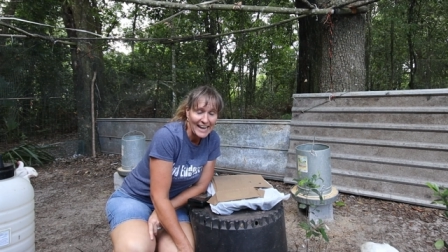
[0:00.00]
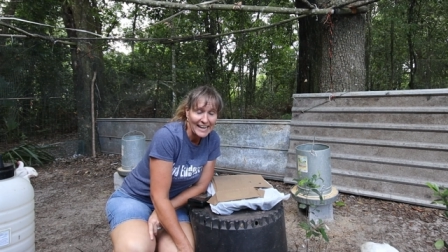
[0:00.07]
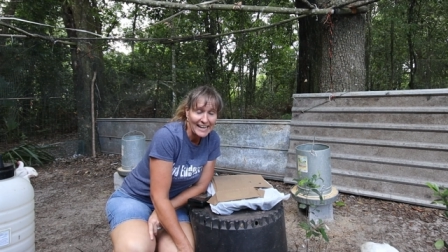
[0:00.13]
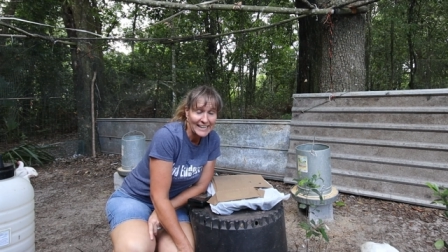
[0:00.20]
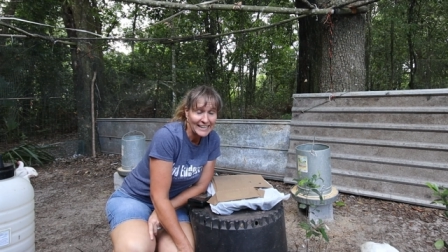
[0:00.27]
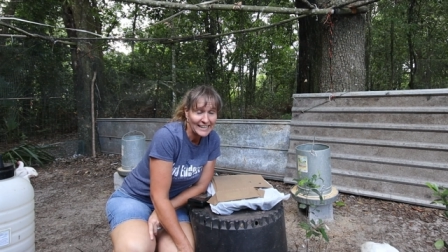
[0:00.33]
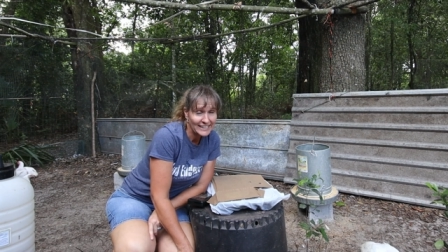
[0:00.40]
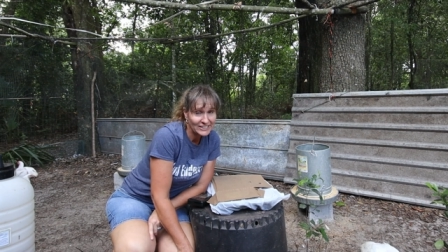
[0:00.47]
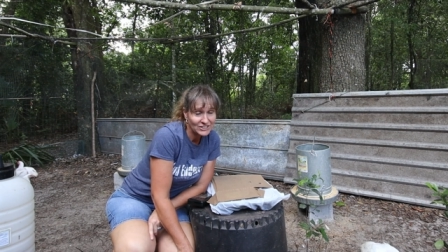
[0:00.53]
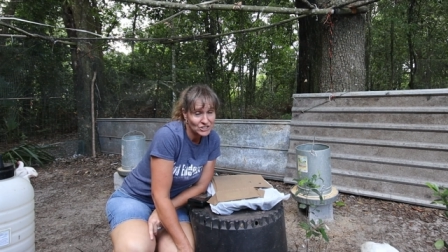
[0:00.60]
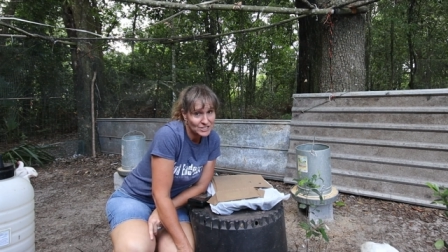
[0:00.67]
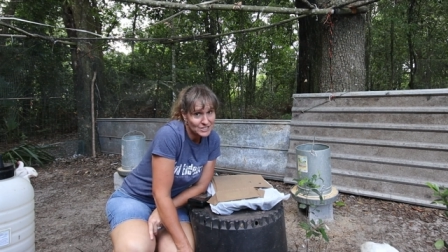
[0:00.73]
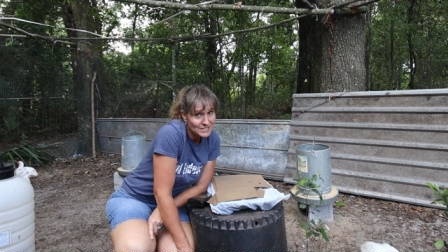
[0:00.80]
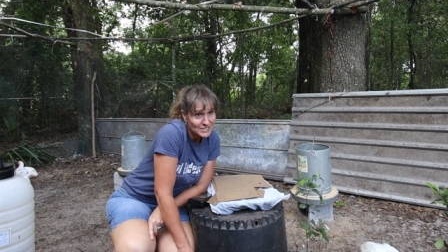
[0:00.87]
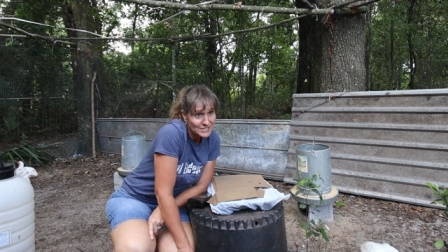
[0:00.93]
and
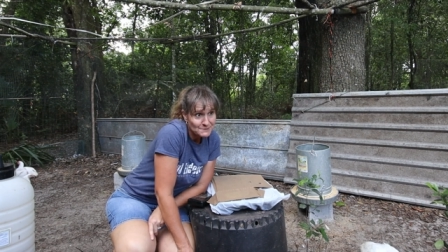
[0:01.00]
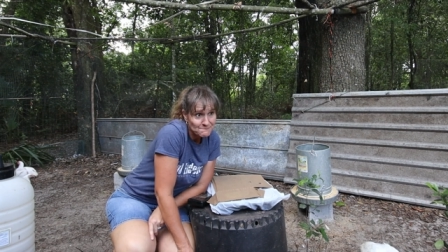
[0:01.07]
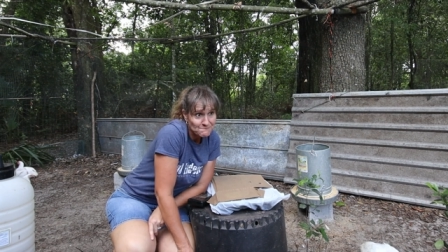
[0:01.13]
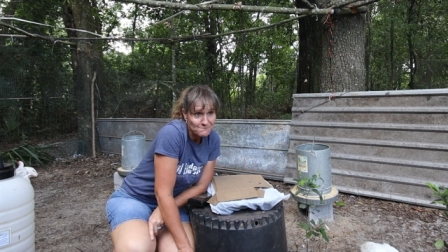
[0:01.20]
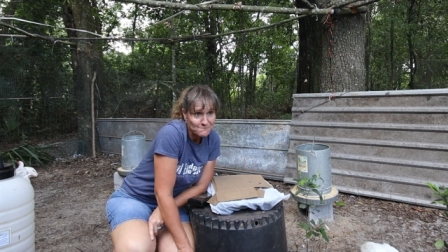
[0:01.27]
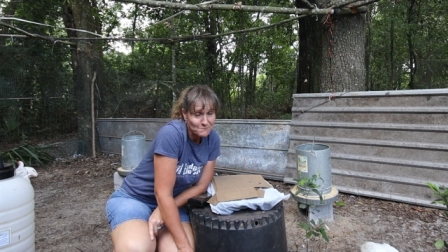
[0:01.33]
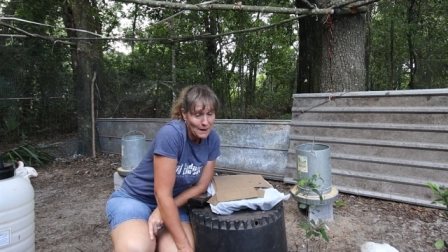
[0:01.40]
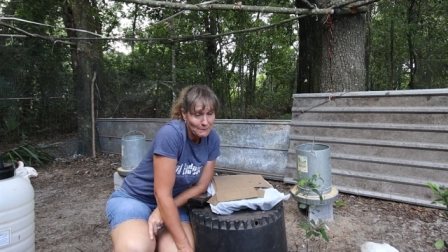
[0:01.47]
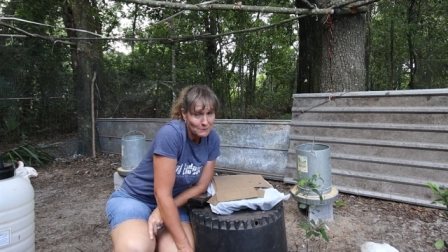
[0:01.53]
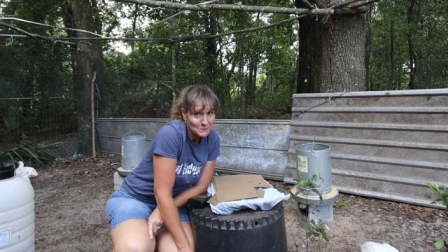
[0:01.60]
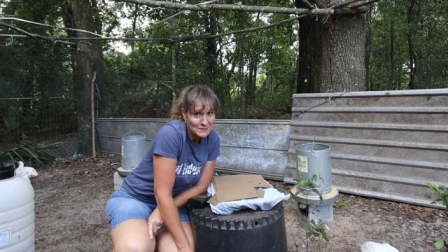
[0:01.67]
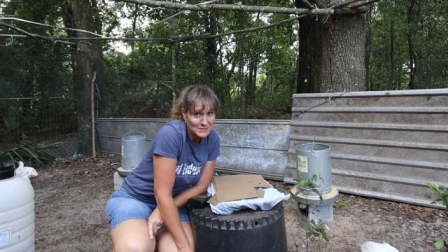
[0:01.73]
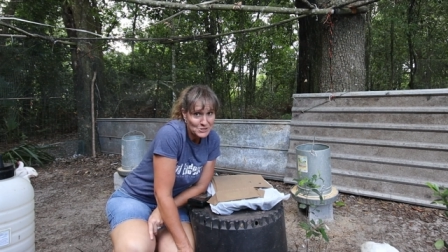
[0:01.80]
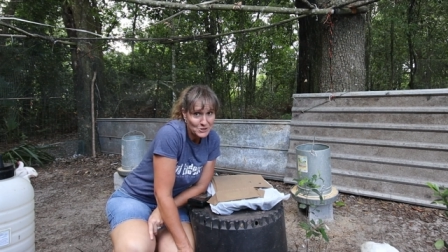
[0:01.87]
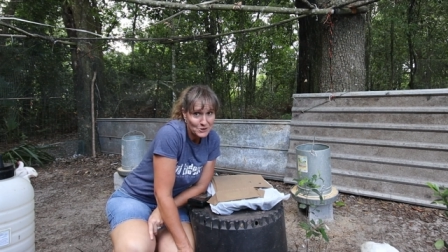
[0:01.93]
just
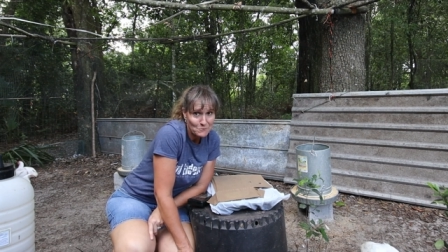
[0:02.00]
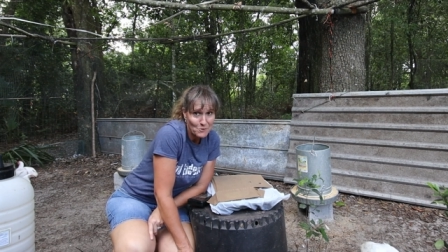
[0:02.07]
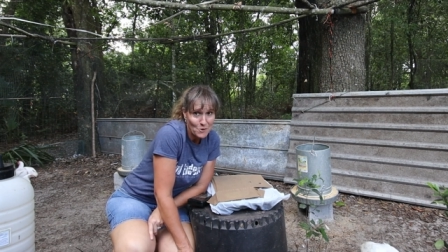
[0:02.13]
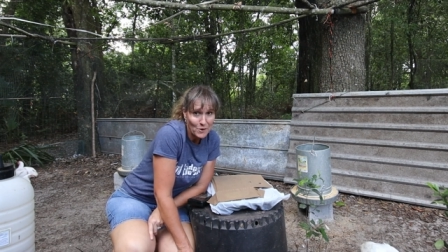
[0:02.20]
probably two